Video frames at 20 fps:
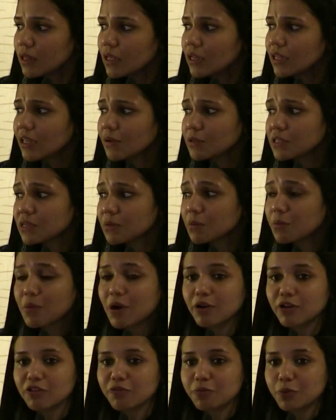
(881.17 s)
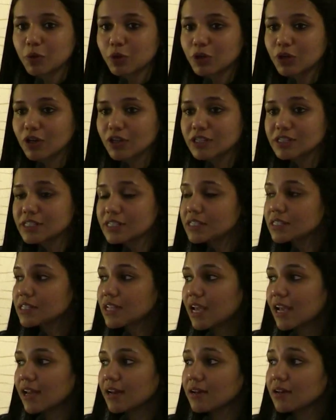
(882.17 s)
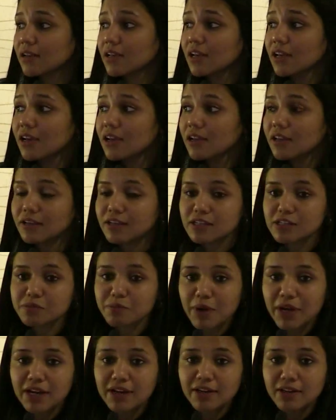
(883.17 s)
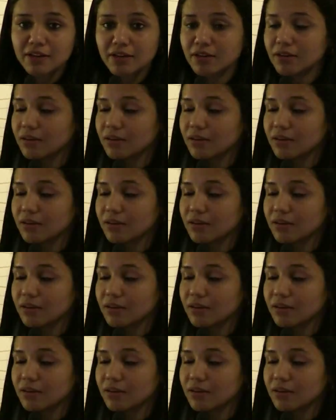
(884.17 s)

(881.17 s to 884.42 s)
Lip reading: there was some amount of proteolysis, and despite